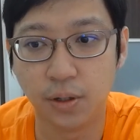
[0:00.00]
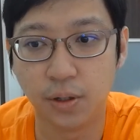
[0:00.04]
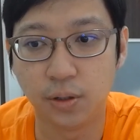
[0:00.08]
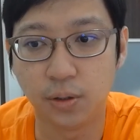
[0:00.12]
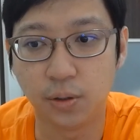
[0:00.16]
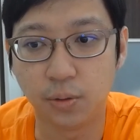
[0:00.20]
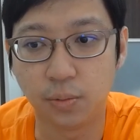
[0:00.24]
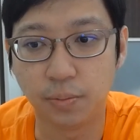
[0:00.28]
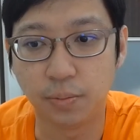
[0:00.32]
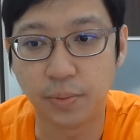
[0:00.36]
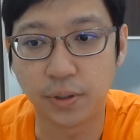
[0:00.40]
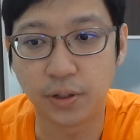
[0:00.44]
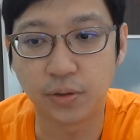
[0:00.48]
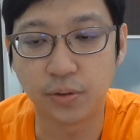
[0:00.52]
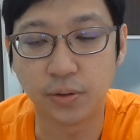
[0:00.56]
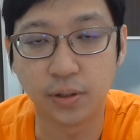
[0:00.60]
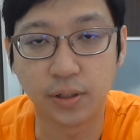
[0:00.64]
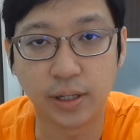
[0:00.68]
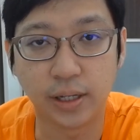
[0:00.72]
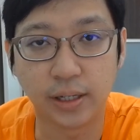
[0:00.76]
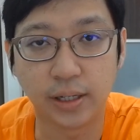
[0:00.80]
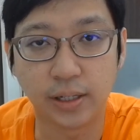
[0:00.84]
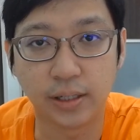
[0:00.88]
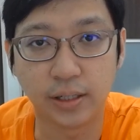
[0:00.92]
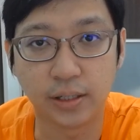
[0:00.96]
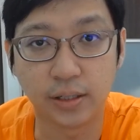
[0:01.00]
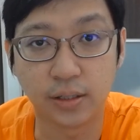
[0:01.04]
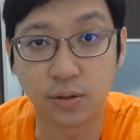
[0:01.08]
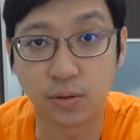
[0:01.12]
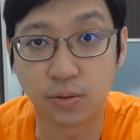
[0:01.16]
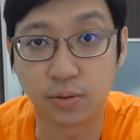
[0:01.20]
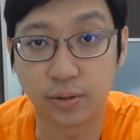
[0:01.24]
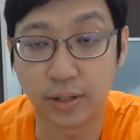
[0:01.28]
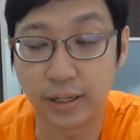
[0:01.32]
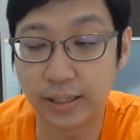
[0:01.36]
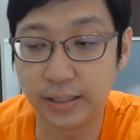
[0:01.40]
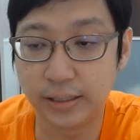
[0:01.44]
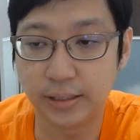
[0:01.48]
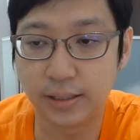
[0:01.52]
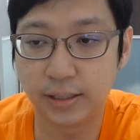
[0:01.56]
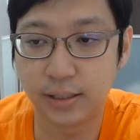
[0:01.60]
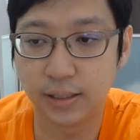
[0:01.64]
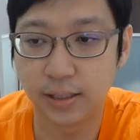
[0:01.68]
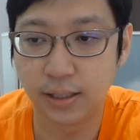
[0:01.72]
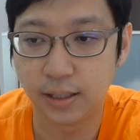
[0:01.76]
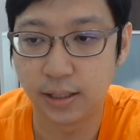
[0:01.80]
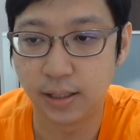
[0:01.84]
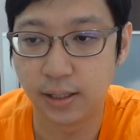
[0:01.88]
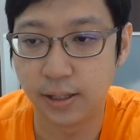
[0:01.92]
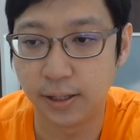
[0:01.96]
make sure that it's alright.
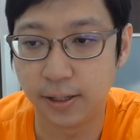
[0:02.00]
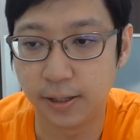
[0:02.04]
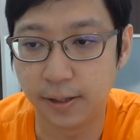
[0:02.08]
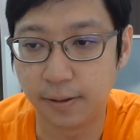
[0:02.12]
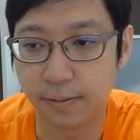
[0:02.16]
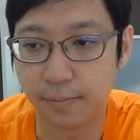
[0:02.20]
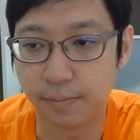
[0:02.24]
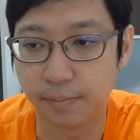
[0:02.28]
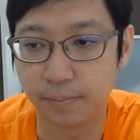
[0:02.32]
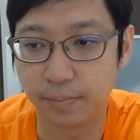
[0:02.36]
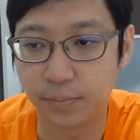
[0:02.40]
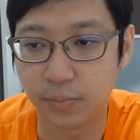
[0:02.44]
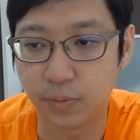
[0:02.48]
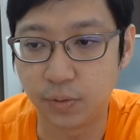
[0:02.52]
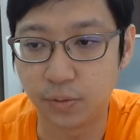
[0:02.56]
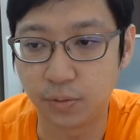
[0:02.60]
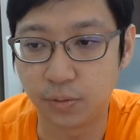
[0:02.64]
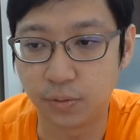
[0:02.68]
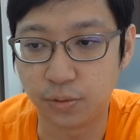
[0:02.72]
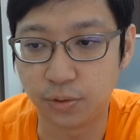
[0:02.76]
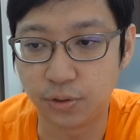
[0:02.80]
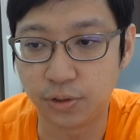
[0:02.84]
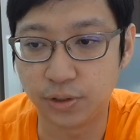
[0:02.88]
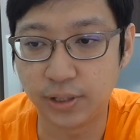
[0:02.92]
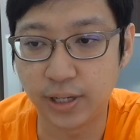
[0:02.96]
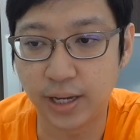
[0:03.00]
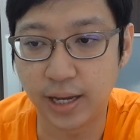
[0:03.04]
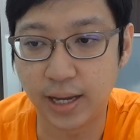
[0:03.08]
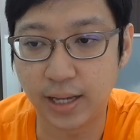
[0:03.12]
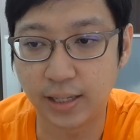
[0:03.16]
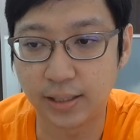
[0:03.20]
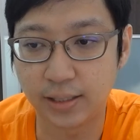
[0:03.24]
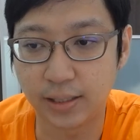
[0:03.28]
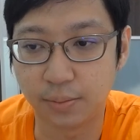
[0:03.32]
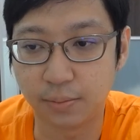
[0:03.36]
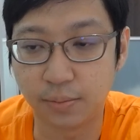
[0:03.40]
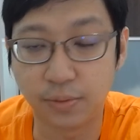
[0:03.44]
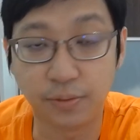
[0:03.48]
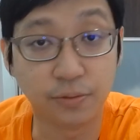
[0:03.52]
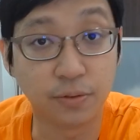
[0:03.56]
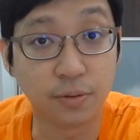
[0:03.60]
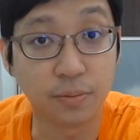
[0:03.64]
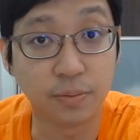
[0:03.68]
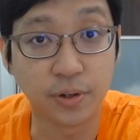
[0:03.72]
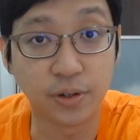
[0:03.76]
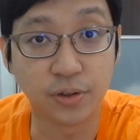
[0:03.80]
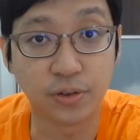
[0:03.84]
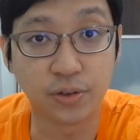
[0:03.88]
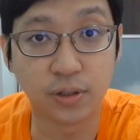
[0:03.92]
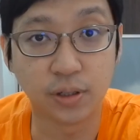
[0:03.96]
To share some
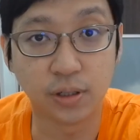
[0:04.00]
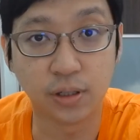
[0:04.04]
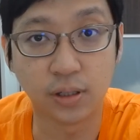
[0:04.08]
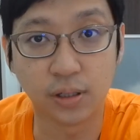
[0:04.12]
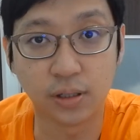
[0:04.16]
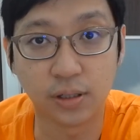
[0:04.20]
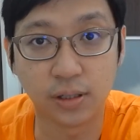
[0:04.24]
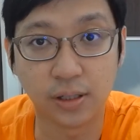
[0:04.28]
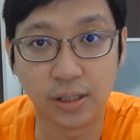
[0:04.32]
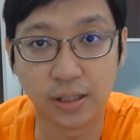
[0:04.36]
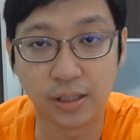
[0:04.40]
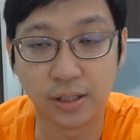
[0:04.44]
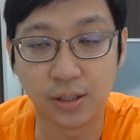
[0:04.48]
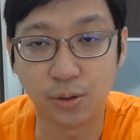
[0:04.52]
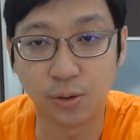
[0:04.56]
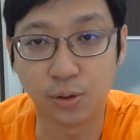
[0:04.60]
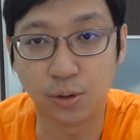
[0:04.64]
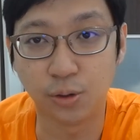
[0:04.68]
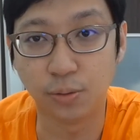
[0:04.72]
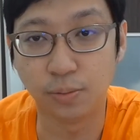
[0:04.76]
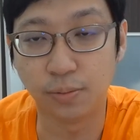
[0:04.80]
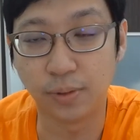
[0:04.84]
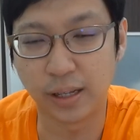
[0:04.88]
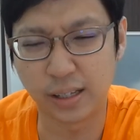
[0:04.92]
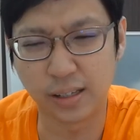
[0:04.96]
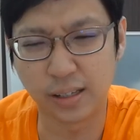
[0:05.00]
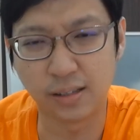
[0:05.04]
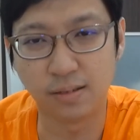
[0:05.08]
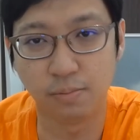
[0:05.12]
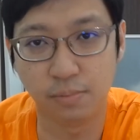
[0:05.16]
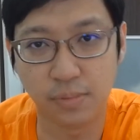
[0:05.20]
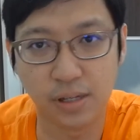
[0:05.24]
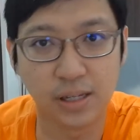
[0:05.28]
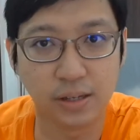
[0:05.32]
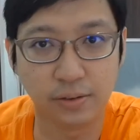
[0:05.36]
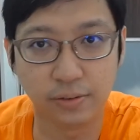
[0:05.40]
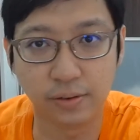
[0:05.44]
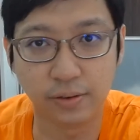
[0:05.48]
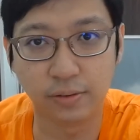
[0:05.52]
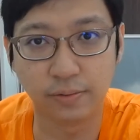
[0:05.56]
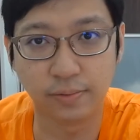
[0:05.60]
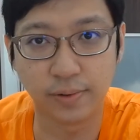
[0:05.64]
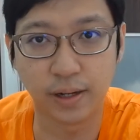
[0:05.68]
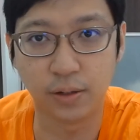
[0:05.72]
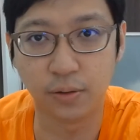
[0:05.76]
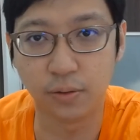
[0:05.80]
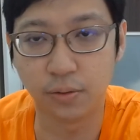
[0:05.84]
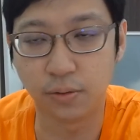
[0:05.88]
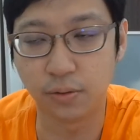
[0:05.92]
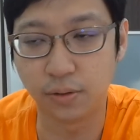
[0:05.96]
information in YouTube, like me giving
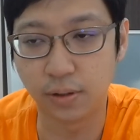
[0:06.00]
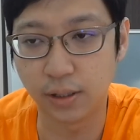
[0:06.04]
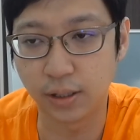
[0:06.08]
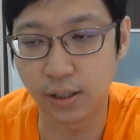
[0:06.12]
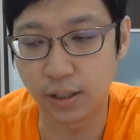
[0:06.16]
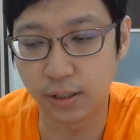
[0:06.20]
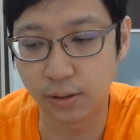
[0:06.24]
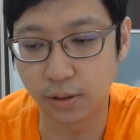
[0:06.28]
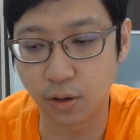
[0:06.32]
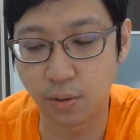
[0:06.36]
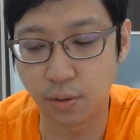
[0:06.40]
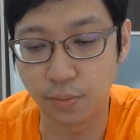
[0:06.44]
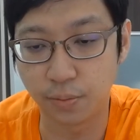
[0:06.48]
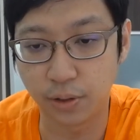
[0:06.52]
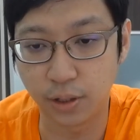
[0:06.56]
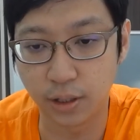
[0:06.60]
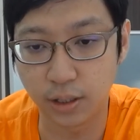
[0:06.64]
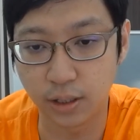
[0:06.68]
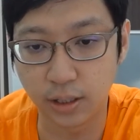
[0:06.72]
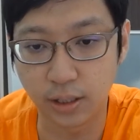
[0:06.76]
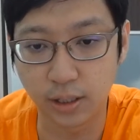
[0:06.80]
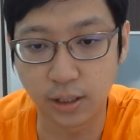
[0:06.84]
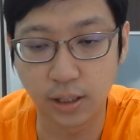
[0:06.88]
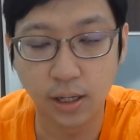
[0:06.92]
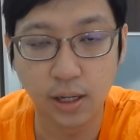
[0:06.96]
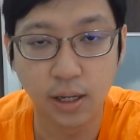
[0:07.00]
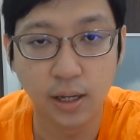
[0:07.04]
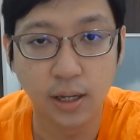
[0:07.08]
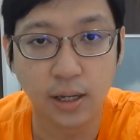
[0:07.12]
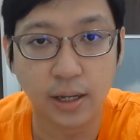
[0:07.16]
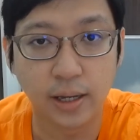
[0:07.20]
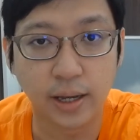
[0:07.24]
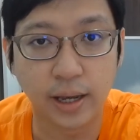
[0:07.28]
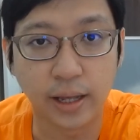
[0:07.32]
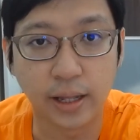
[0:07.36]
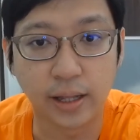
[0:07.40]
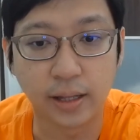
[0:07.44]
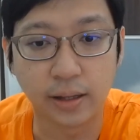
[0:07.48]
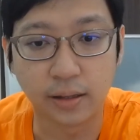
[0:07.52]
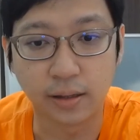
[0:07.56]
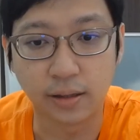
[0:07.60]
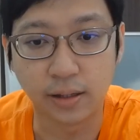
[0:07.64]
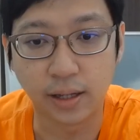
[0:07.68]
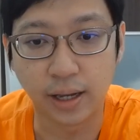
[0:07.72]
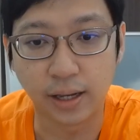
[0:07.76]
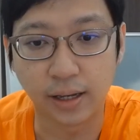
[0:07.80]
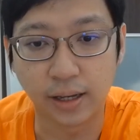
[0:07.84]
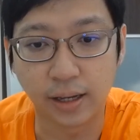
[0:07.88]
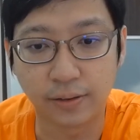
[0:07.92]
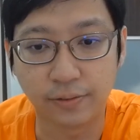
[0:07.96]
value to the community. And
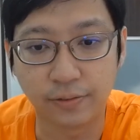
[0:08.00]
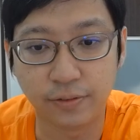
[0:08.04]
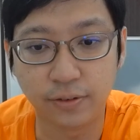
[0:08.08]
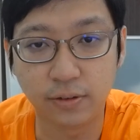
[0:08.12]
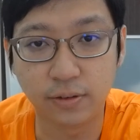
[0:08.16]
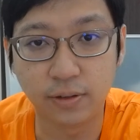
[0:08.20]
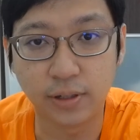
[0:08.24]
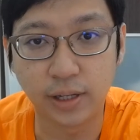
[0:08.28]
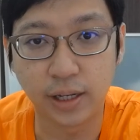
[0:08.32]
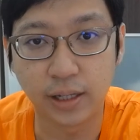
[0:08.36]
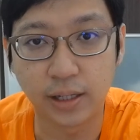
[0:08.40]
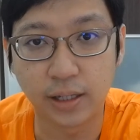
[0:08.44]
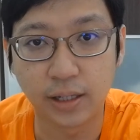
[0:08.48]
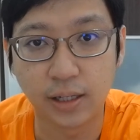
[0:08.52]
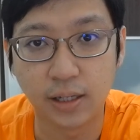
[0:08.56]
I feel that